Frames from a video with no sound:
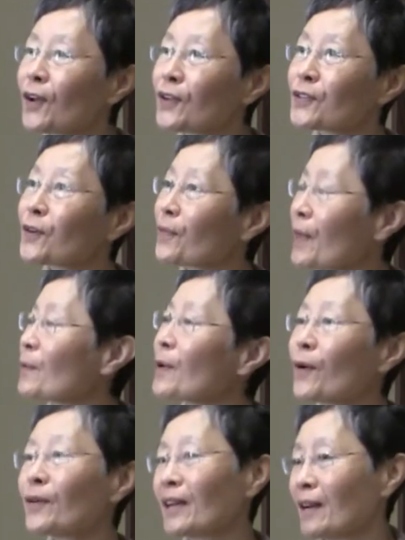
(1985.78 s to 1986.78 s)
So there were
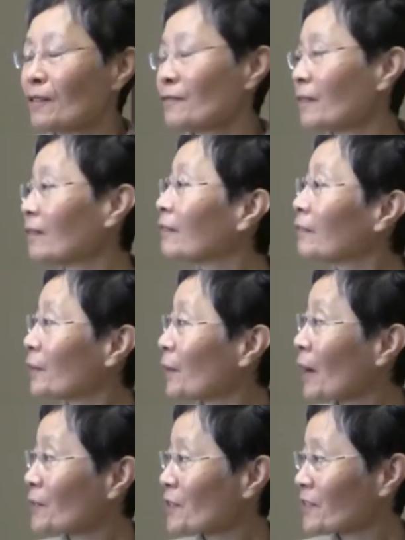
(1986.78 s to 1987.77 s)
only a few
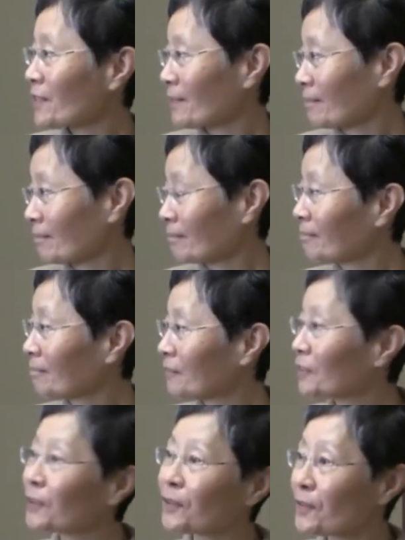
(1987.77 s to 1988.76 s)
hundreds.
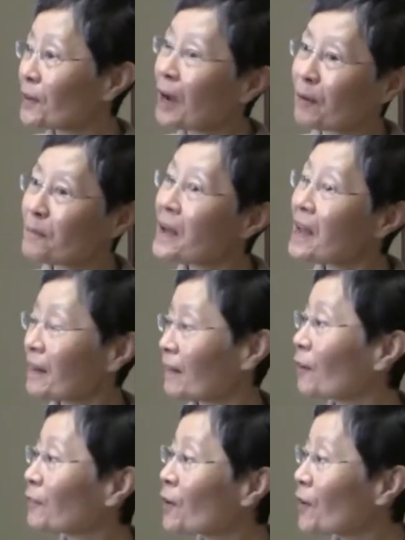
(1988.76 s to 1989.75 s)
Mm-hmm. So they
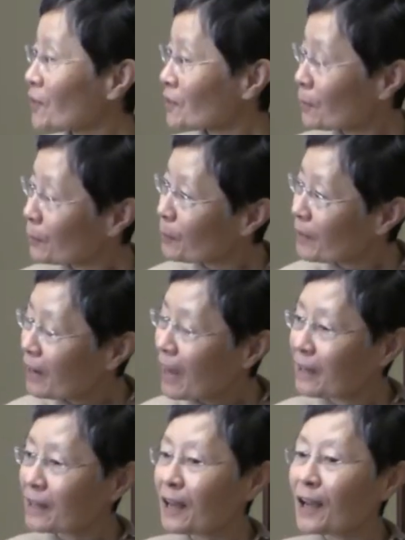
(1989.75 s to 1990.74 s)
compared, of course, right. the Roman mm-hmm.
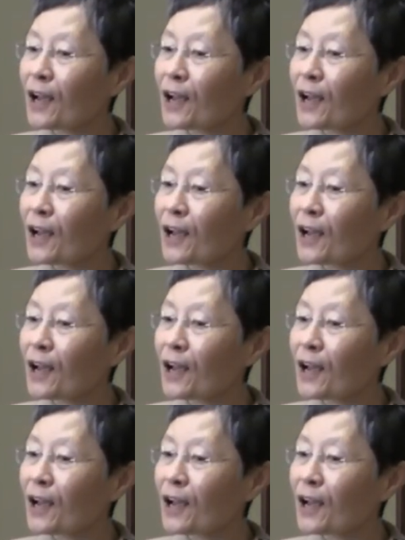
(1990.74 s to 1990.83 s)
life.